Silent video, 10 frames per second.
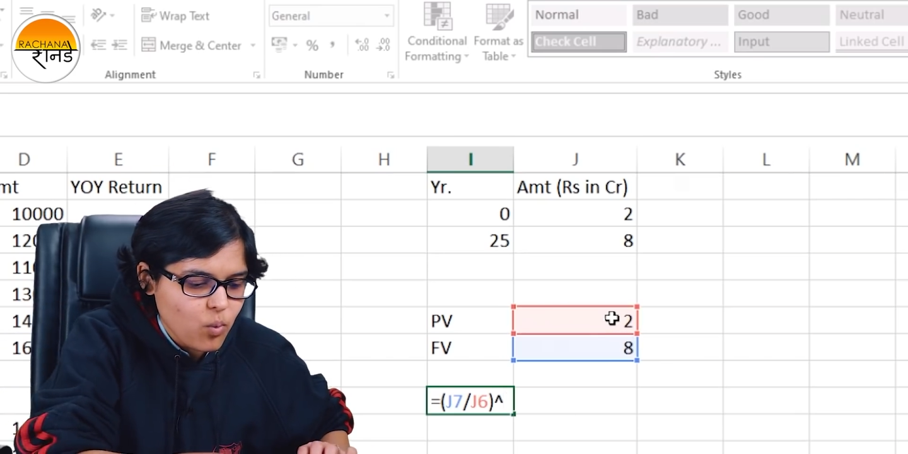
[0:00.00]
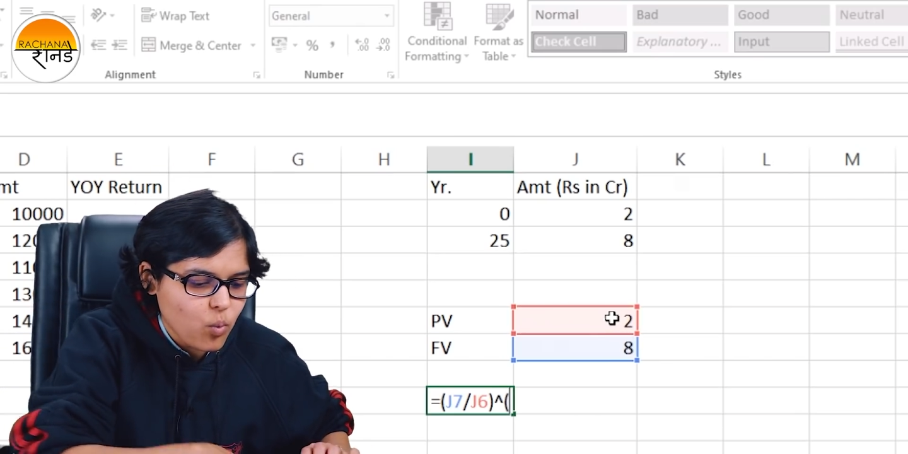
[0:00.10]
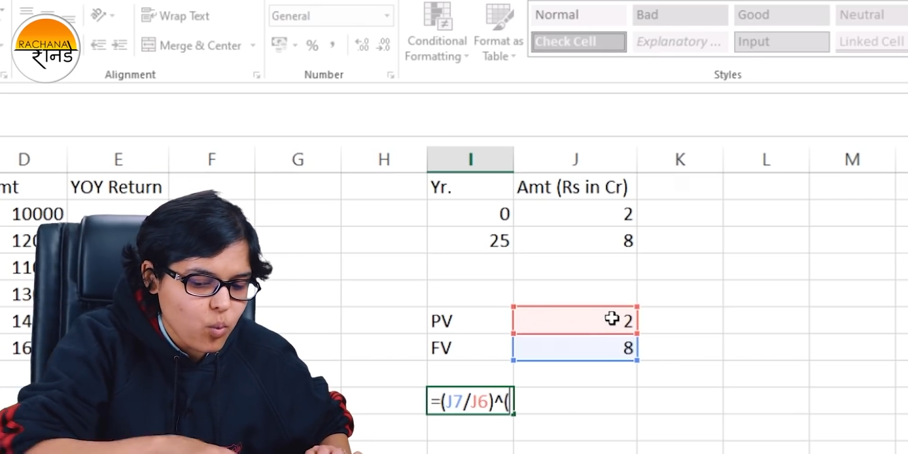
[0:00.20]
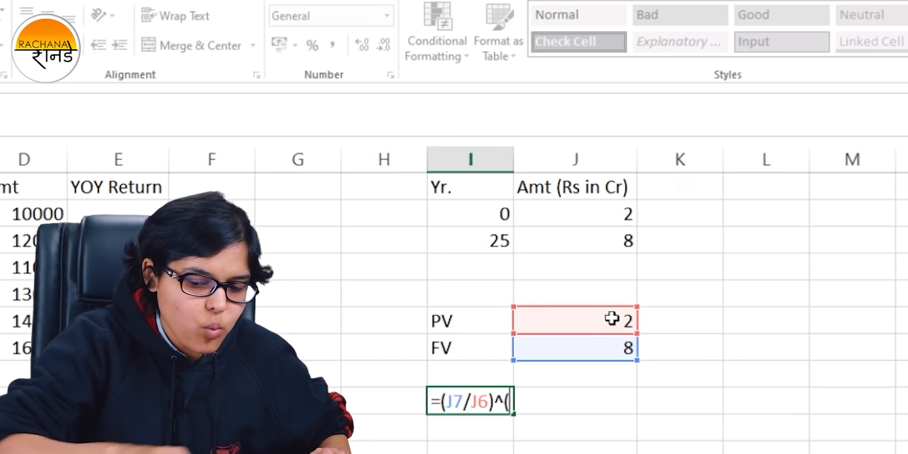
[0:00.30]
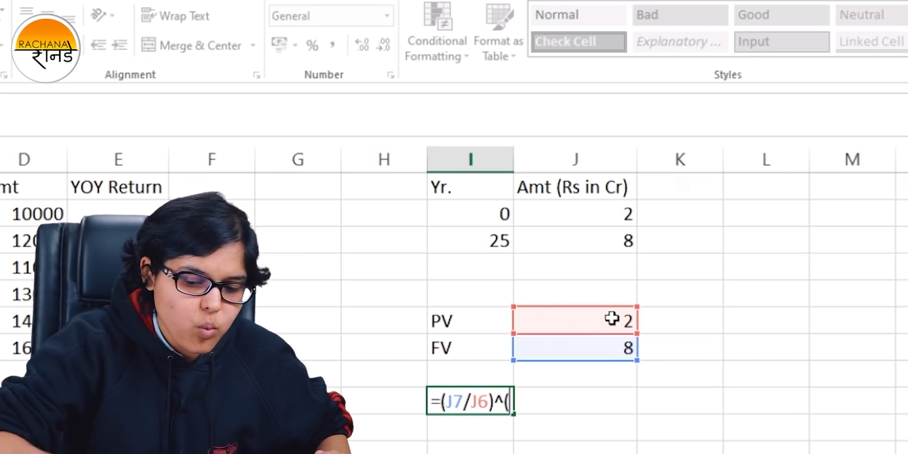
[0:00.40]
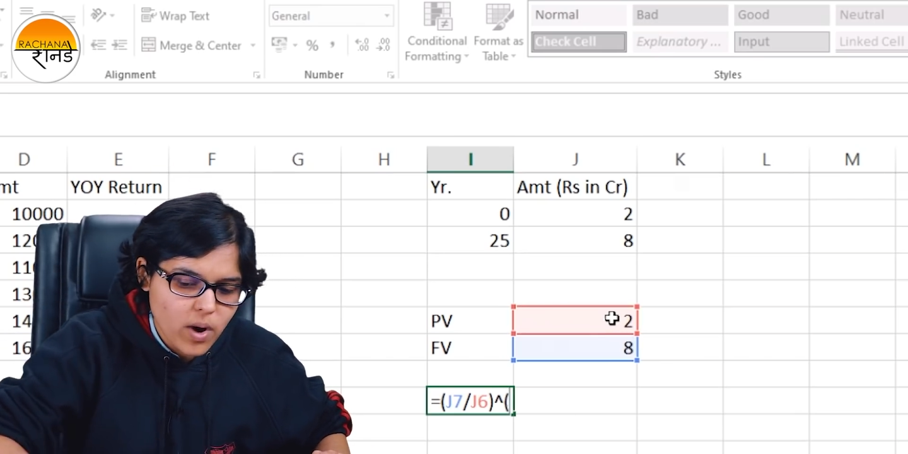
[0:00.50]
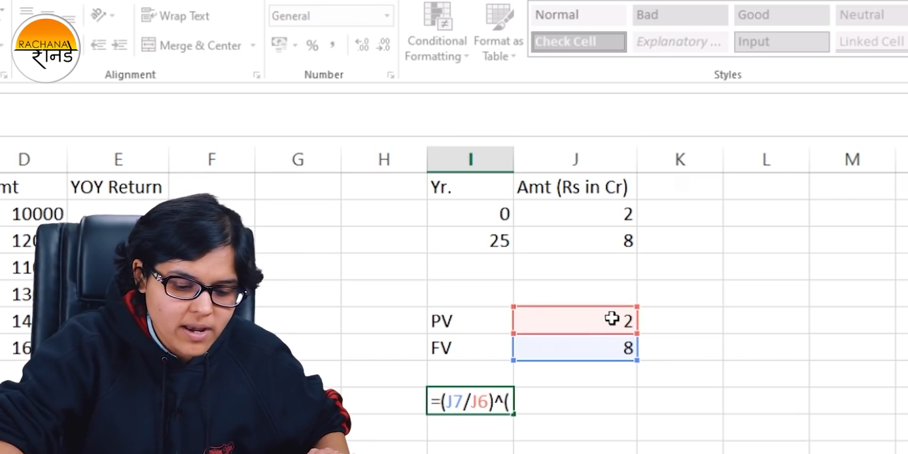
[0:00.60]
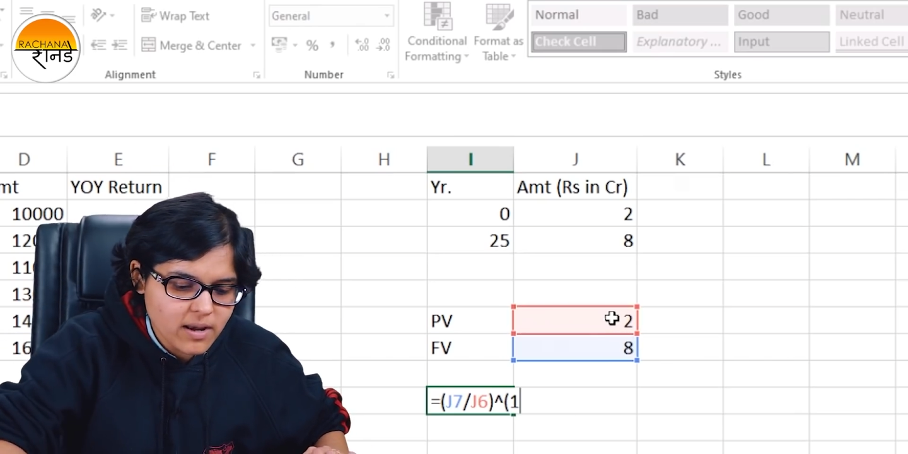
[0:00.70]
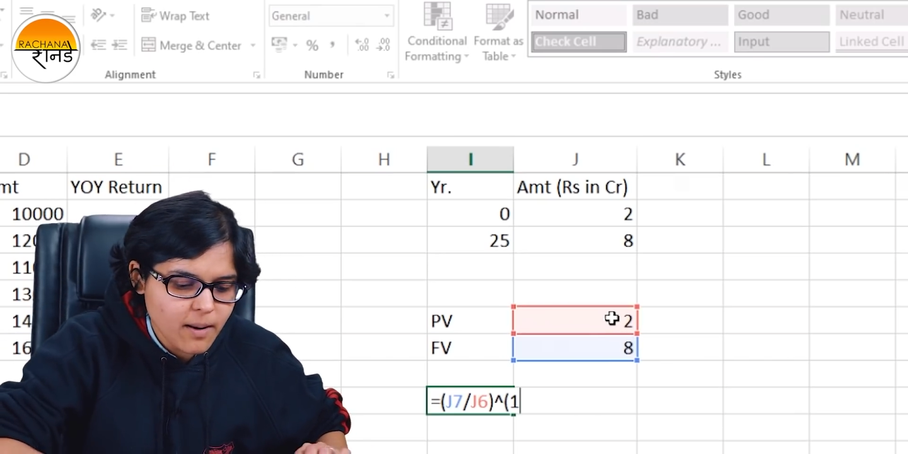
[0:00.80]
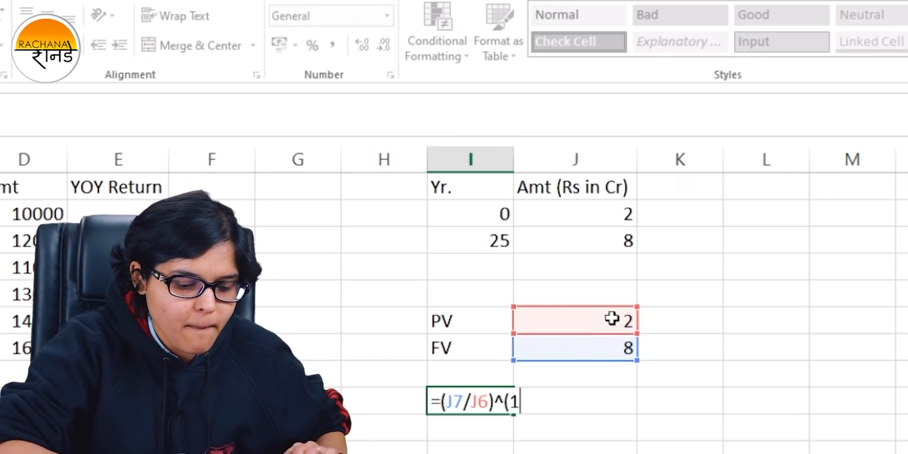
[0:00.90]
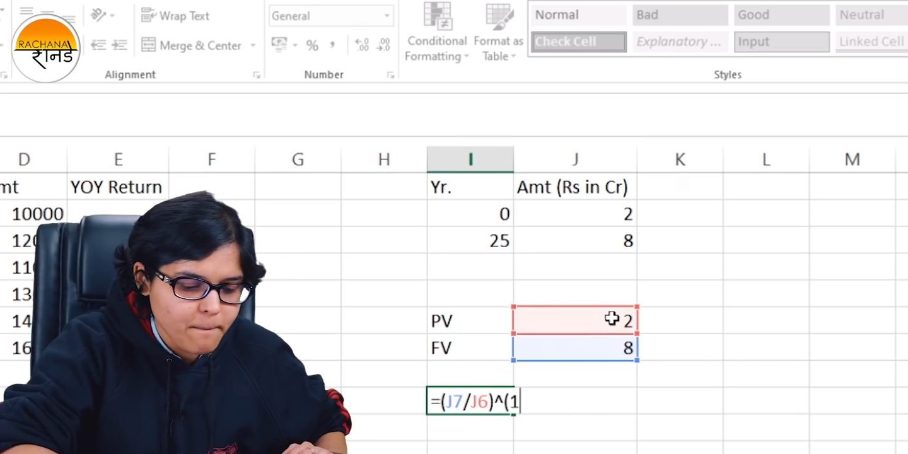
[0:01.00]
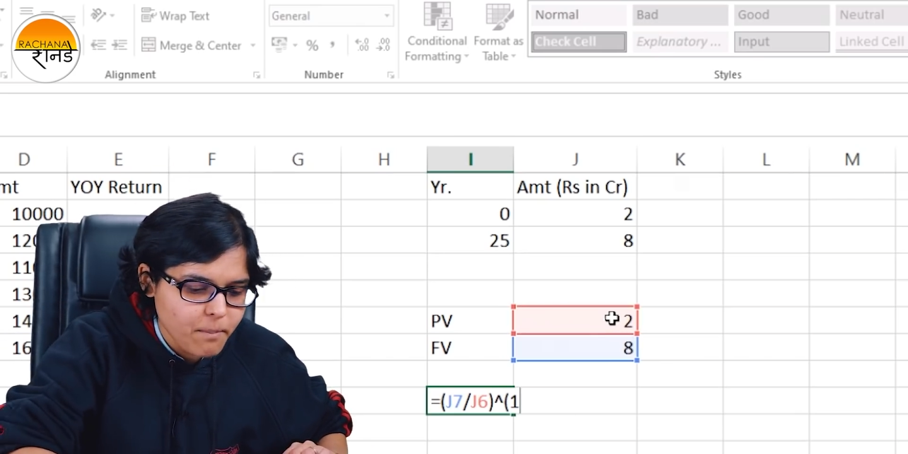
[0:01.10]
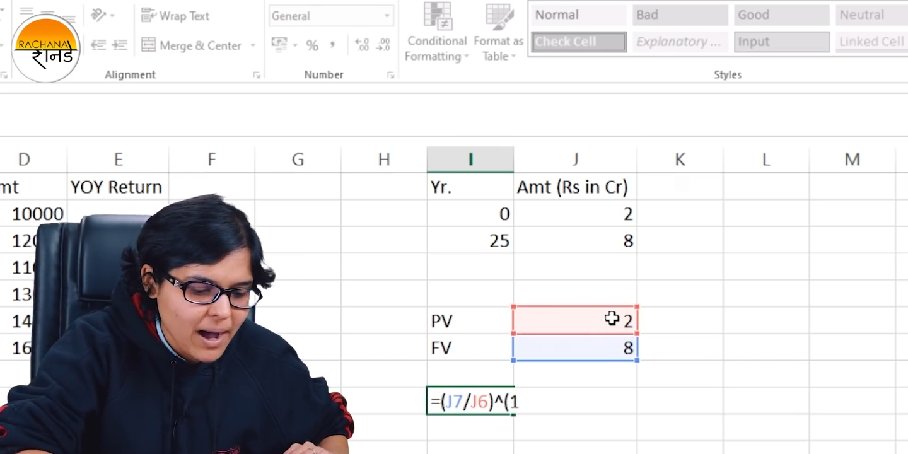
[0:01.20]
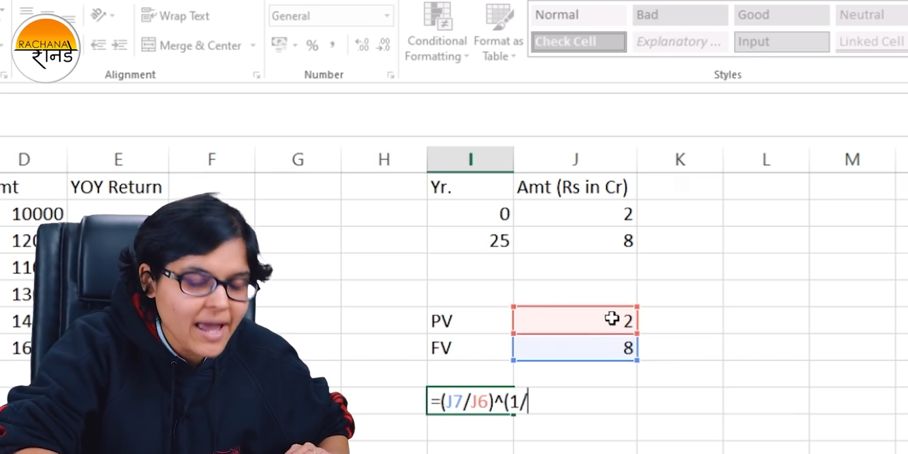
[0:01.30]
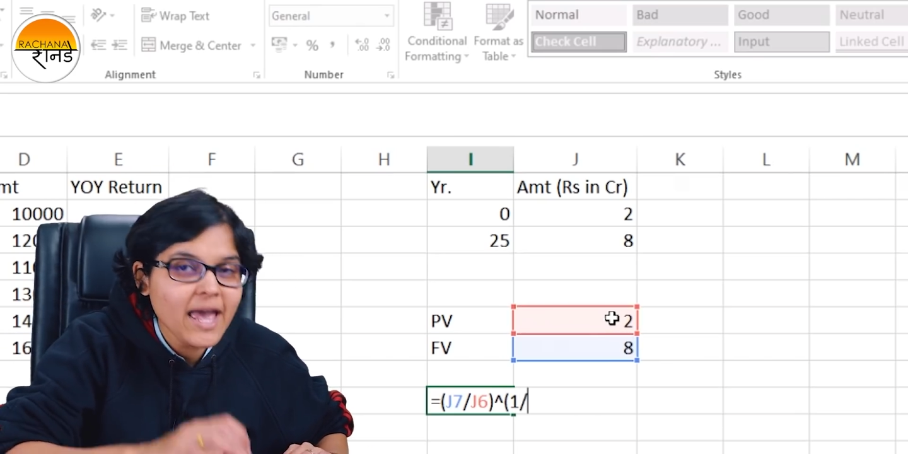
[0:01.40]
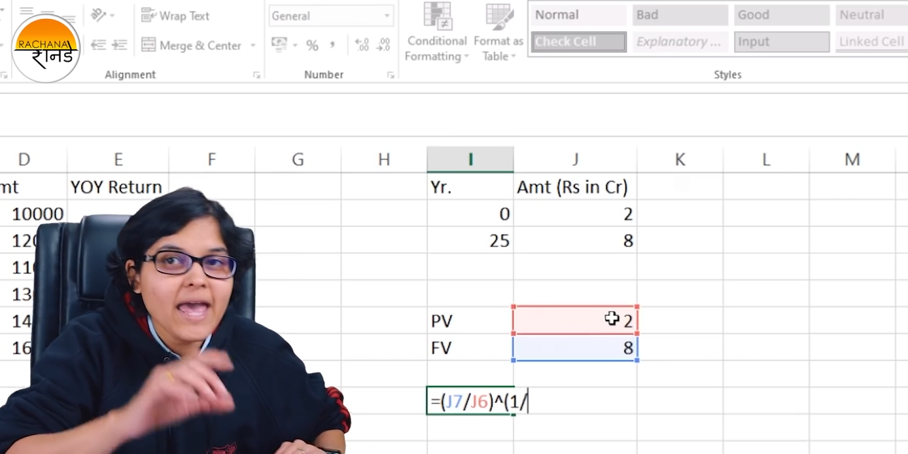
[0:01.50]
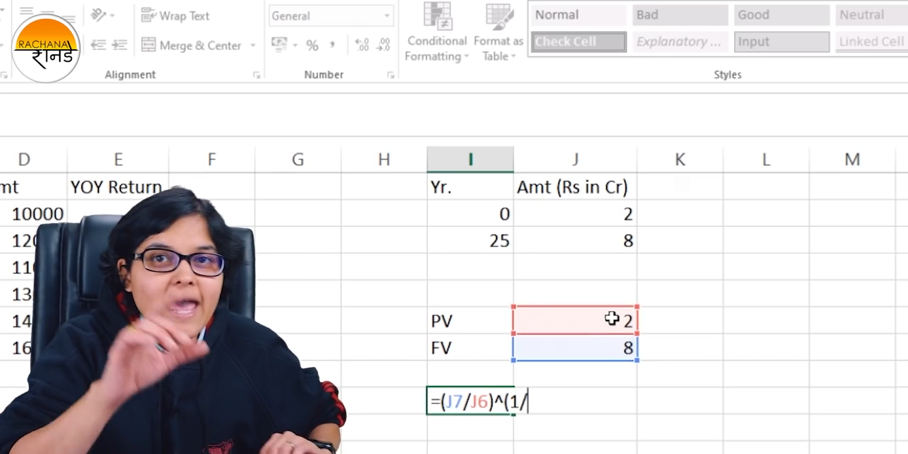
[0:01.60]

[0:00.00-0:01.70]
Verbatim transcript: 1 by